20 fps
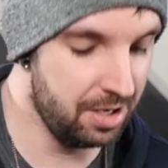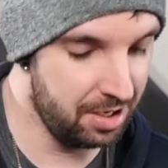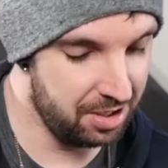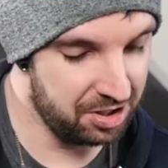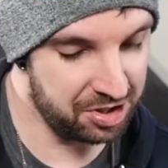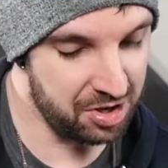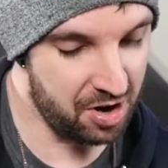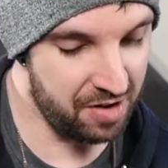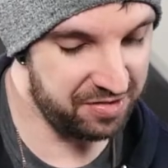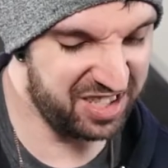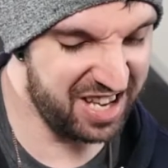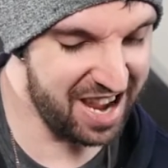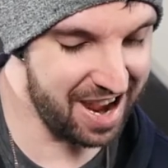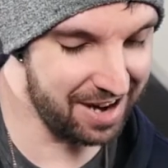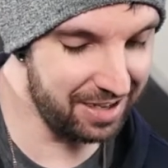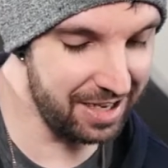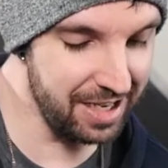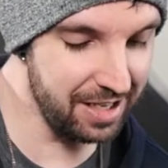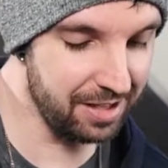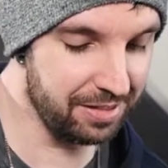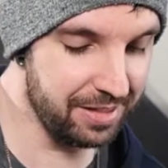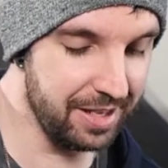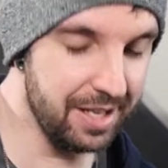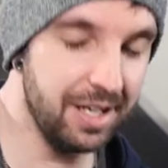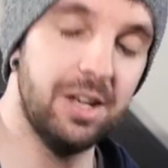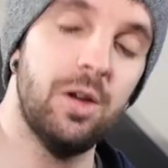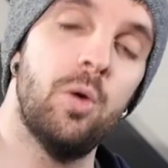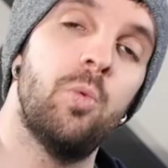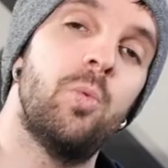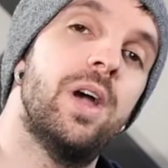sort of technique
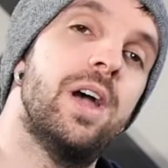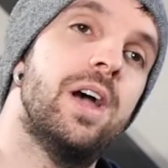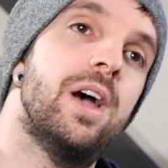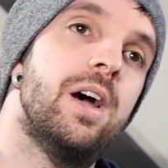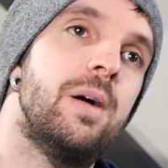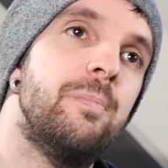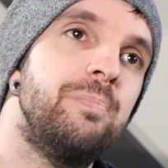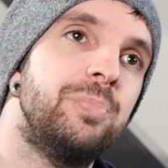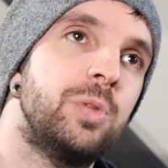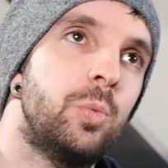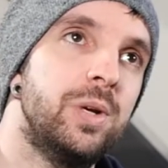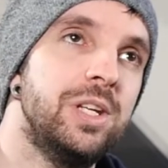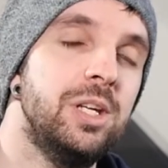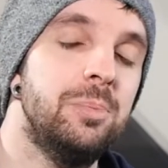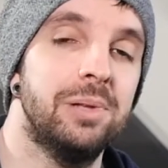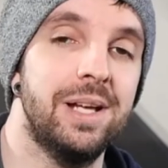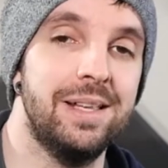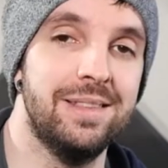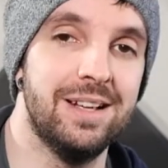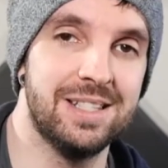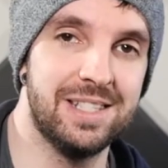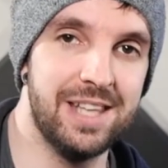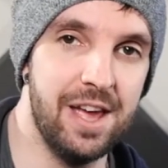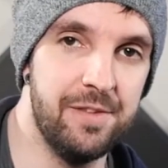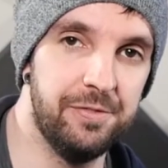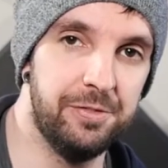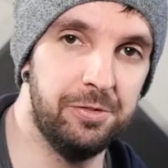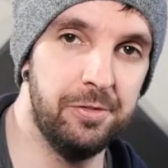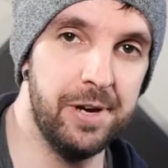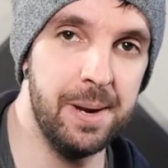thing where when you play that
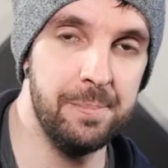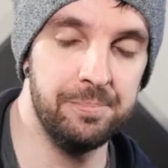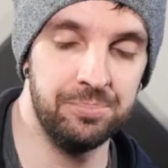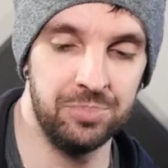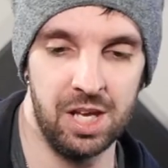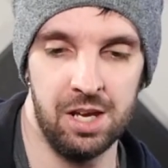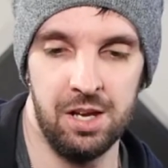10th fret,